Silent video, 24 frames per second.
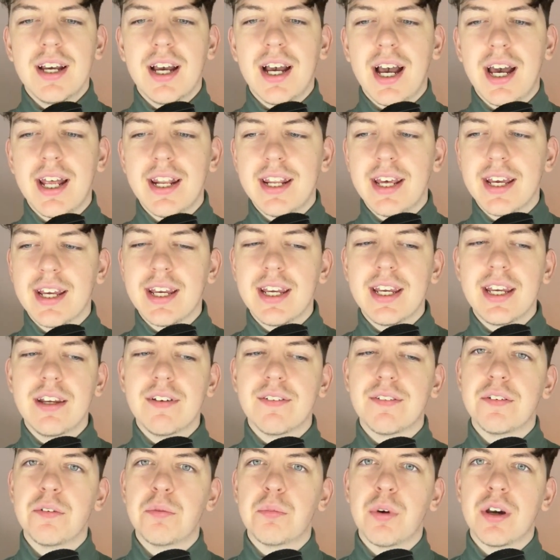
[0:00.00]
and they
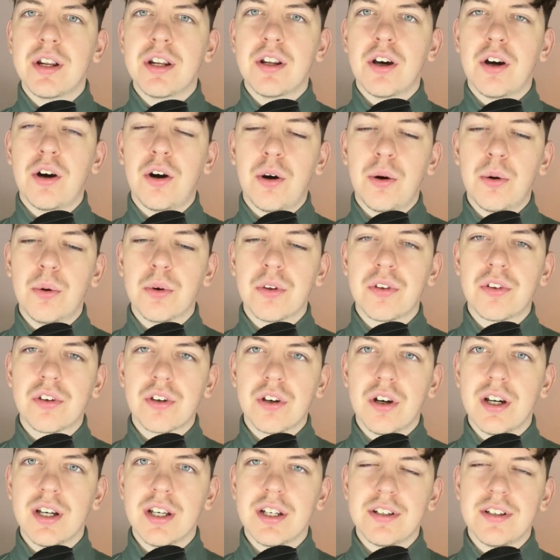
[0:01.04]
even went the whole
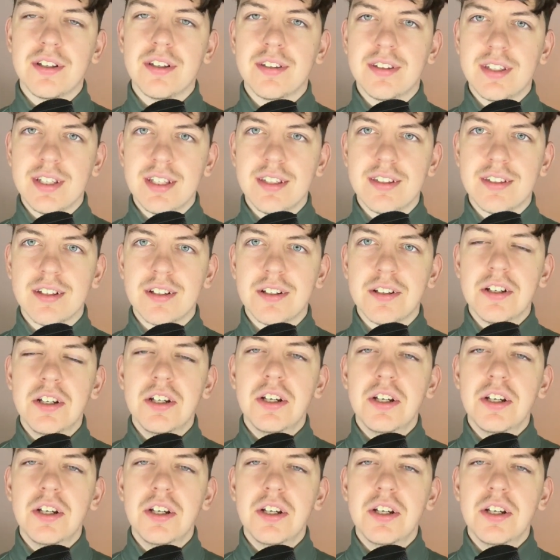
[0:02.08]
Scottish season